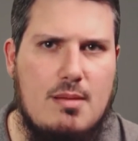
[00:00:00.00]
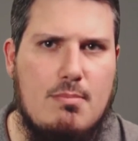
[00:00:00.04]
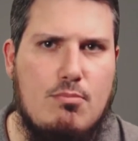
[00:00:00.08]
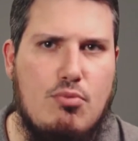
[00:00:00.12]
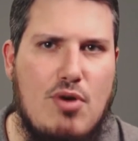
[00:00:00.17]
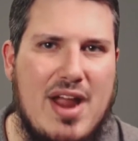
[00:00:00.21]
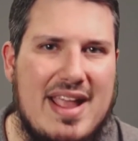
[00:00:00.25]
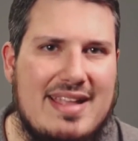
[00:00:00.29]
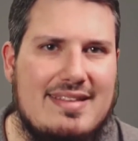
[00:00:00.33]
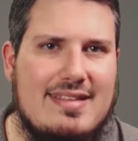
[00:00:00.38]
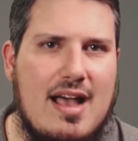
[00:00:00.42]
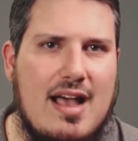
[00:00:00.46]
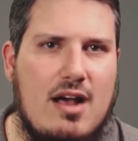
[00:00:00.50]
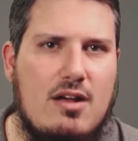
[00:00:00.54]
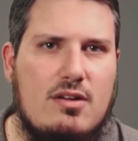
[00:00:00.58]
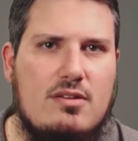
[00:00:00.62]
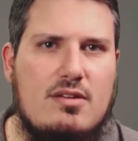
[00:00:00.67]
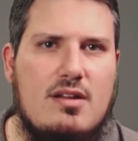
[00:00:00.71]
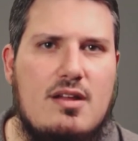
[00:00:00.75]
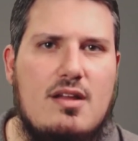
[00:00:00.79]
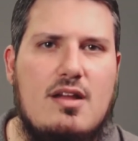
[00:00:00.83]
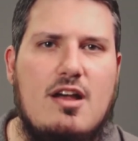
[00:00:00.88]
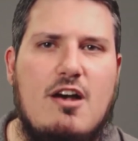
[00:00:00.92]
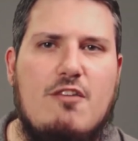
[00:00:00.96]

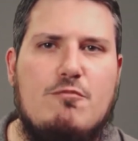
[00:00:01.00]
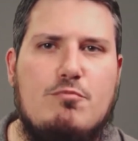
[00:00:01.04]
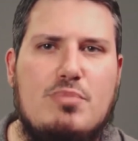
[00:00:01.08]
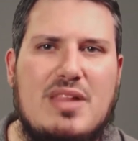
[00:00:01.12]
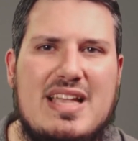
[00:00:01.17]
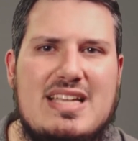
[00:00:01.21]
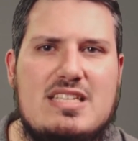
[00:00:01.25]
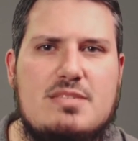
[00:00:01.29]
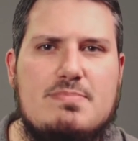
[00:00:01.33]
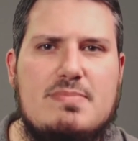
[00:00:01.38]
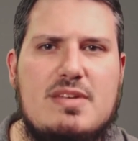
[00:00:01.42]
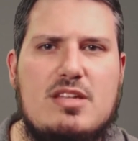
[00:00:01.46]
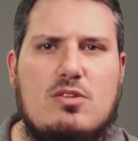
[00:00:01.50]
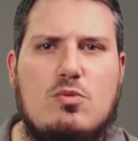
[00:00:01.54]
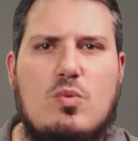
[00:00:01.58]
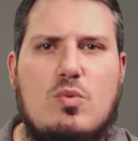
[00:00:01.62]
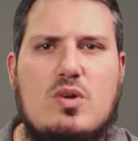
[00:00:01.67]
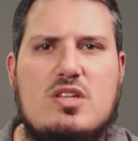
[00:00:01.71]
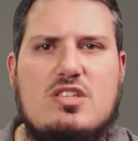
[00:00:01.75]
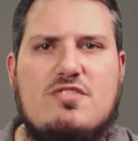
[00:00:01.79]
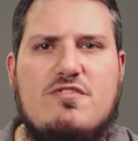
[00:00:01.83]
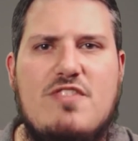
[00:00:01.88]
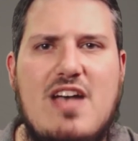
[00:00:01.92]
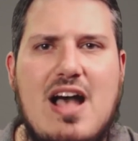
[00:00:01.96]
Breakdown of placement
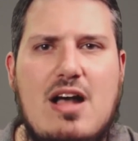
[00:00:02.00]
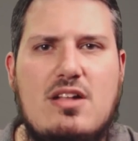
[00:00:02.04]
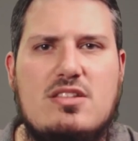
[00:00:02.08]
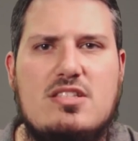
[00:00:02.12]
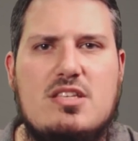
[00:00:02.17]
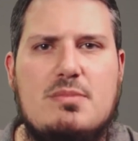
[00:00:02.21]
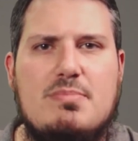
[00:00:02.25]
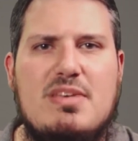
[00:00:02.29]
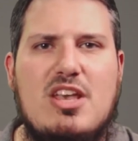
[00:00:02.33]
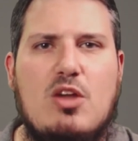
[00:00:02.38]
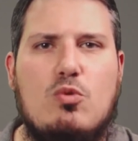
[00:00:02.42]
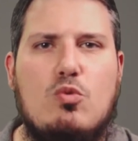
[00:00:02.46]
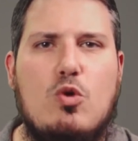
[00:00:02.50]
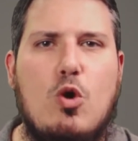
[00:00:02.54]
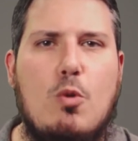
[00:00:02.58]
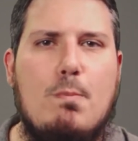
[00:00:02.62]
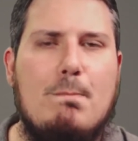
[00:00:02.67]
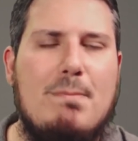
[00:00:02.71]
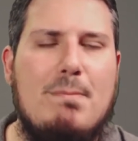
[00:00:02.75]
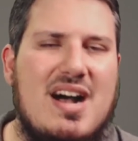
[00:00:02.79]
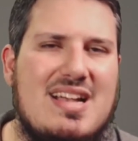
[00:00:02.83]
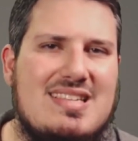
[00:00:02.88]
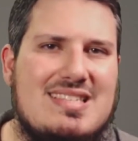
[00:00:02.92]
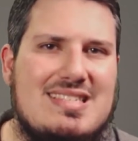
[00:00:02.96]
was found to be a
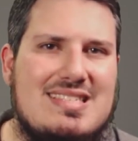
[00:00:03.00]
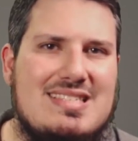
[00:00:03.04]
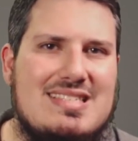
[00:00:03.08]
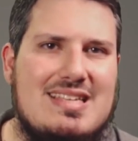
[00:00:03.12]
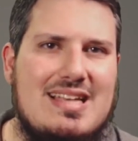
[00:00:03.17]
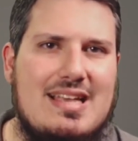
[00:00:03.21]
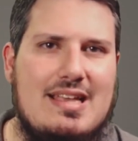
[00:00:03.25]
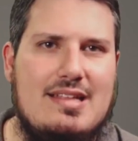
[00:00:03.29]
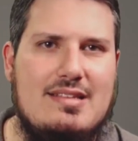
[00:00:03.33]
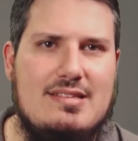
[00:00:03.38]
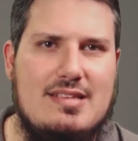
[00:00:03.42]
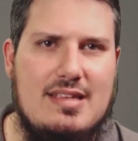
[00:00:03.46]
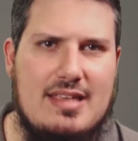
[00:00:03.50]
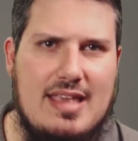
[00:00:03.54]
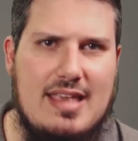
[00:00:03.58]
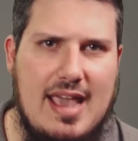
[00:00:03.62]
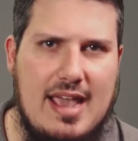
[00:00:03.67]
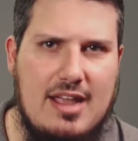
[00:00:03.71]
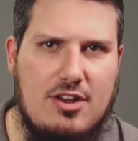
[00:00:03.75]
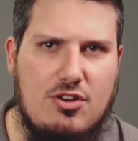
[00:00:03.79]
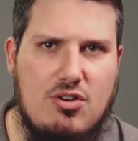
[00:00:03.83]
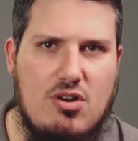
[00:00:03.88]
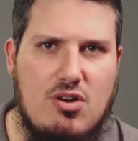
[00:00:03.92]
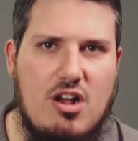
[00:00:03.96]
robust
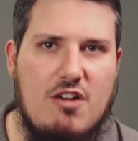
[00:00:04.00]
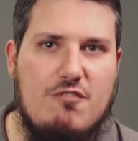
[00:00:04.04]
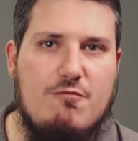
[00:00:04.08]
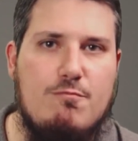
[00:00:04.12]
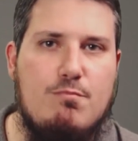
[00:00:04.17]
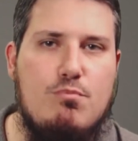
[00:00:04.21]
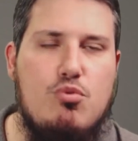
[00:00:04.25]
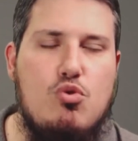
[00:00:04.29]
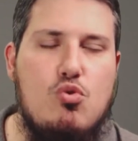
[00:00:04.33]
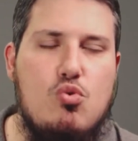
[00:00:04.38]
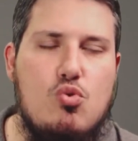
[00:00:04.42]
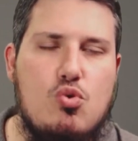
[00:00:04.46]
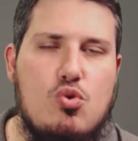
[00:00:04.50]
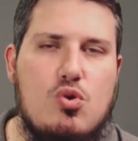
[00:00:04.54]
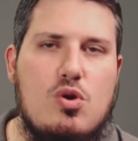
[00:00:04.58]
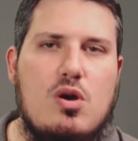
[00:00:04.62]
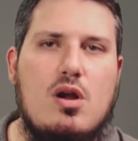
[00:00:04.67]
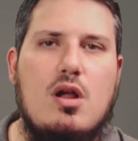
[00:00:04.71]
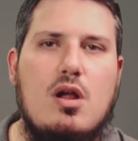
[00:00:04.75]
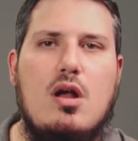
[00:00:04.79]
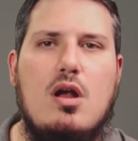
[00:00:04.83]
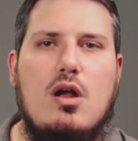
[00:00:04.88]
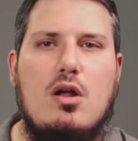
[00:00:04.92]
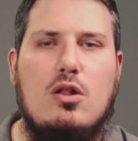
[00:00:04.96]
indicator of
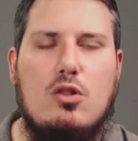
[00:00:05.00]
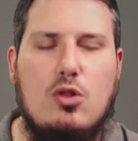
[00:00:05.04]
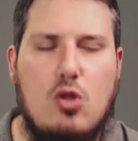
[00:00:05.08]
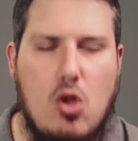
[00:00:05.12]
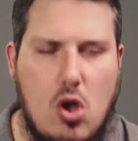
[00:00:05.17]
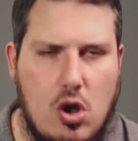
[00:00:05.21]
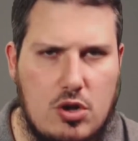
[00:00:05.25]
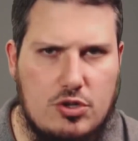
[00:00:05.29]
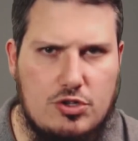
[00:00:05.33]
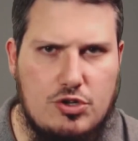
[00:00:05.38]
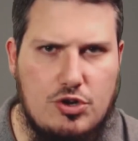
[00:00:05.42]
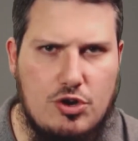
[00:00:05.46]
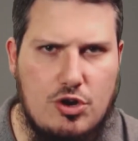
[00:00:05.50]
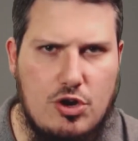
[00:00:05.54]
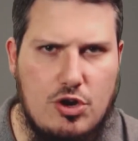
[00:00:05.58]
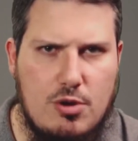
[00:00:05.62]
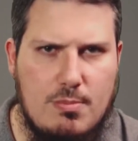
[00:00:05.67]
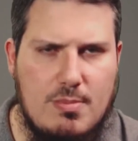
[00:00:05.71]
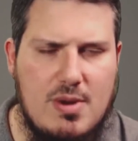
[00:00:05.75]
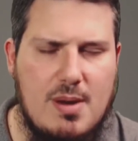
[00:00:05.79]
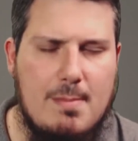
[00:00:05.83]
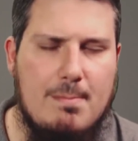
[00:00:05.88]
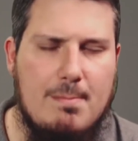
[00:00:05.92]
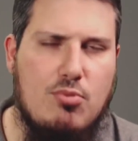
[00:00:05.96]
poor long
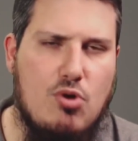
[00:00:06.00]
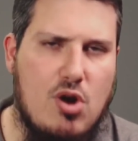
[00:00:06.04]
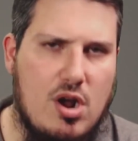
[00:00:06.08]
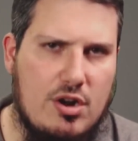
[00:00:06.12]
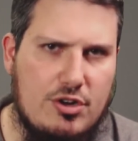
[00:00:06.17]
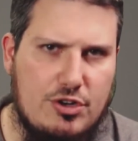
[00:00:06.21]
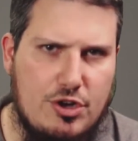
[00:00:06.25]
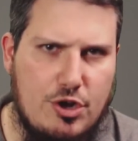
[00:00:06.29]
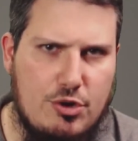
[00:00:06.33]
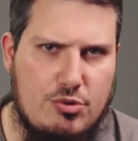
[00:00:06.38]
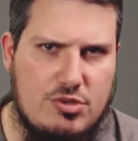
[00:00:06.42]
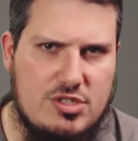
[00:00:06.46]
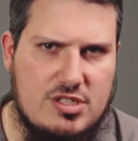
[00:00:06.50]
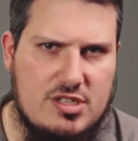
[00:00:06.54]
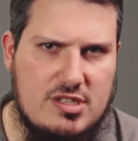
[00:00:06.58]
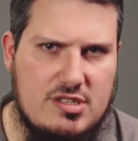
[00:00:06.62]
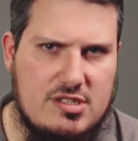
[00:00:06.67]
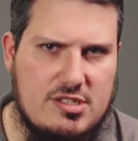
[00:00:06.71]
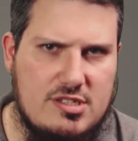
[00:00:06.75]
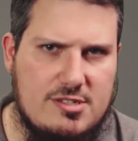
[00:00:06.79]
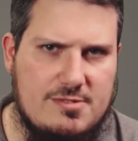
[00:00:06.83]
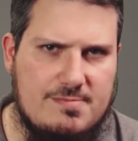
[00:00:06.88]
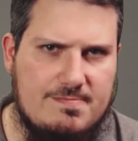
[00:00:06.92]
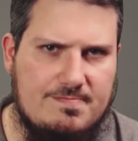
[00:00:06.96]
term
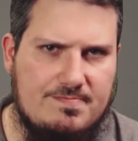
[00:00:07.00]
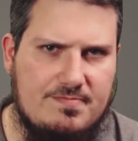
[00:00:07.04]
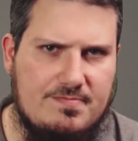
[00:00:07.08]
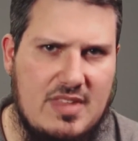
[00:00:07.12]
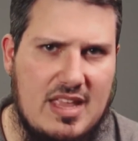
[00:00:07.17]
prognosis.